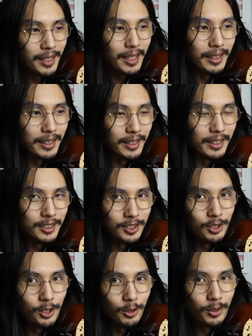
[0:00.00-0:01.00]
and then it's
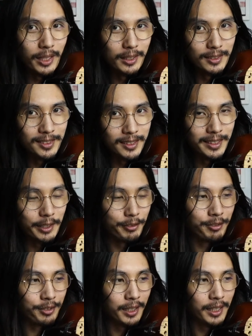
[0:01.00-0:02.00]
still kind of
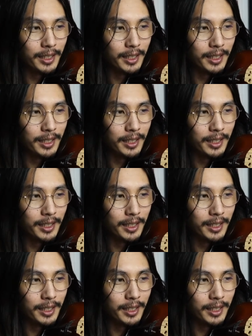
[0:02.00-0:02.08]
stiff.